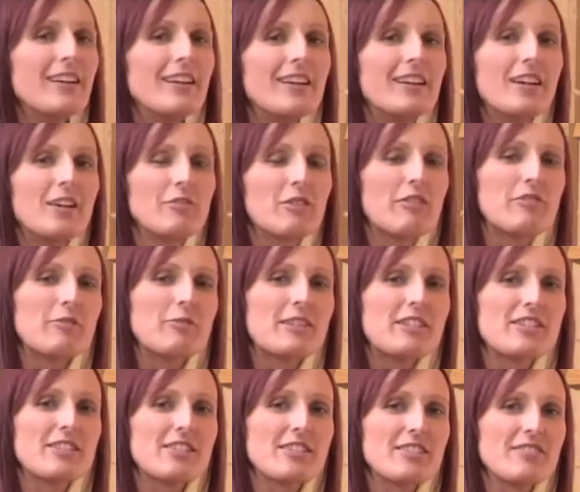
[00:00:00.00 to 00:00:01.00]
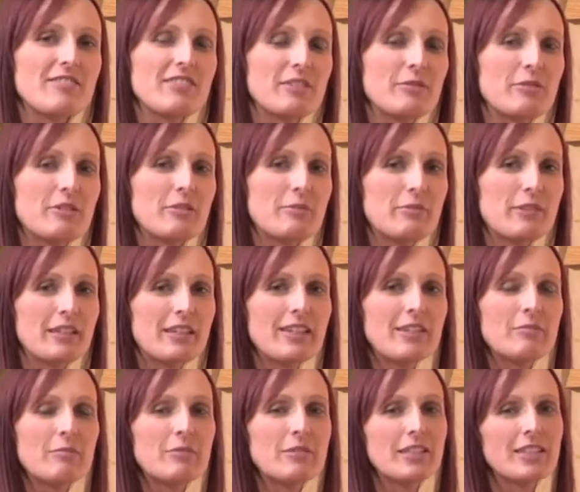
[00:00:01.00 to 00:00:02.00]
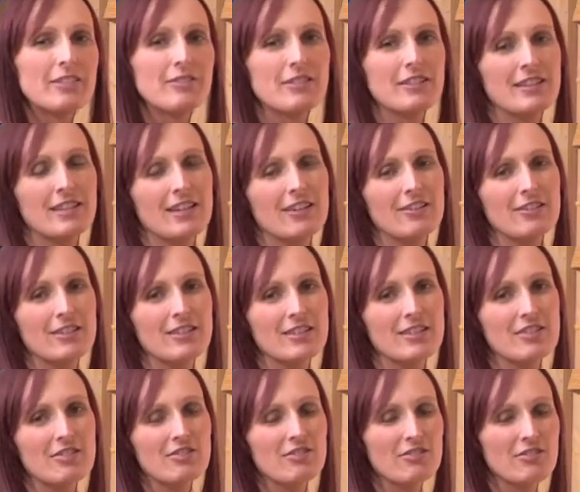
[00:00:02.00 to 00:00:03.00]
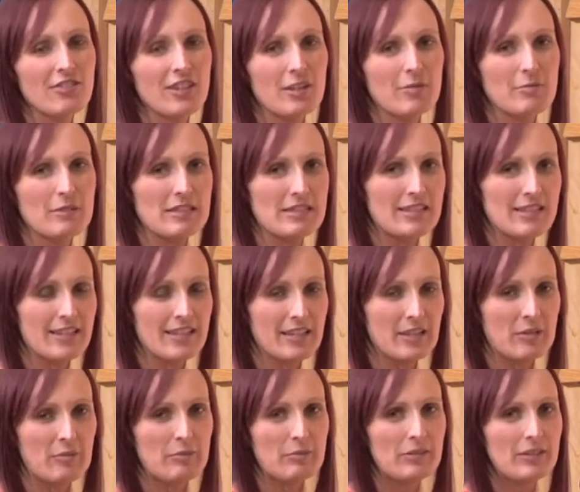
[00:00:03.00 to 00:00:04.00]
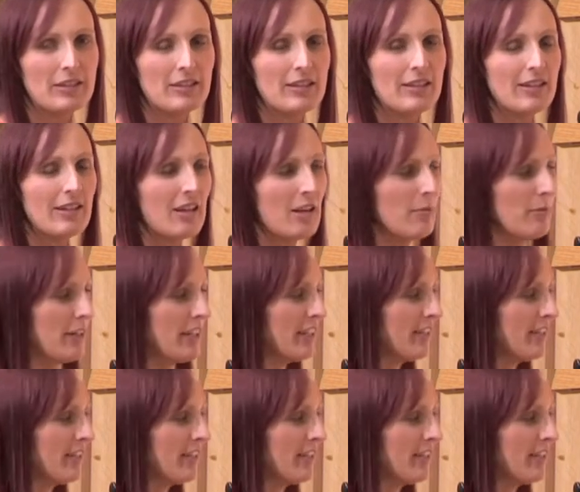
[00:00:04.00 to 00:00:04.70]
A Reformation symphony wouldn't be complete without this famous hymn, A Mighty